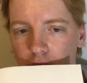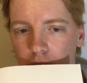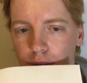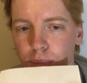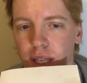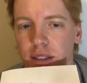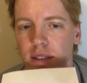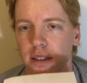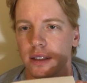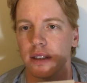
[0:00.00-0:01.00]
is
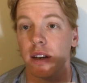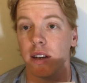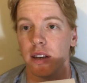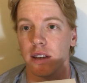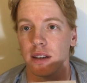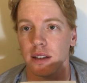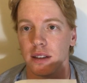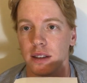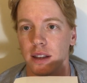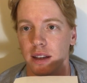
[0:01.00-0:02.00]
basically studying,
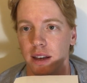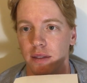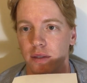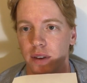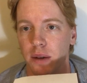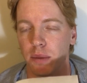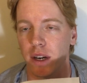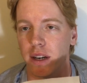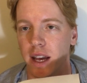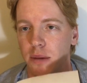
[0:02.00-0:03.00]
they have a
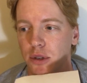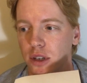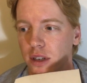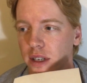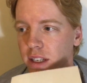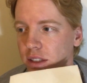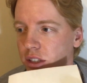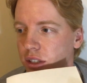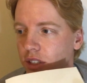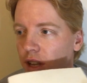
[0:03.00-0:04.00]
vampire captured, he's
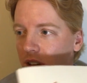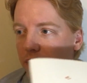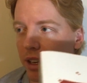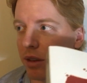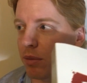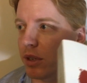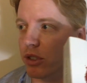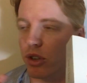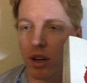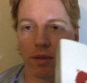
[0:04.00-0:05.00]
just studying him and he's
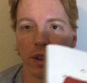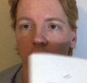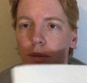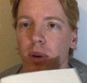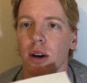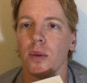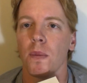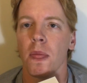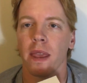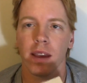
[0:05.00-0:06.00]
trying to figure him out,
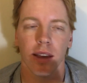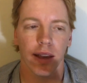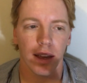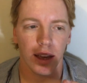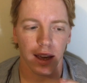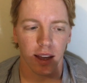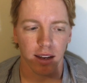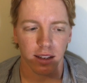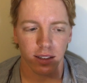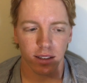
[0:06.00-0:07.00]
and
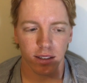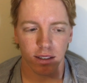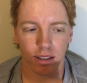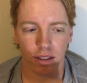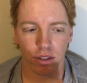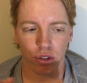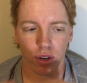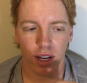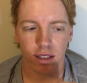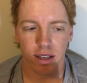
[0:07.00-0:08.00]
it
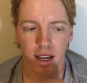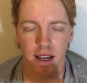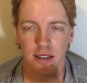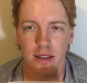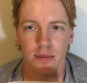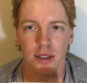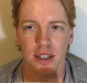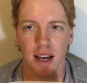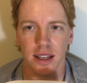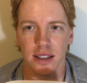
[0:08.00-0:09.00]
tries to add some
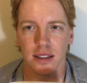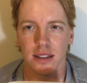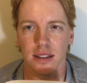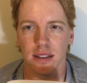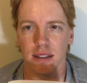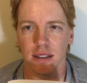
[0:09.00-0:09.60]
science,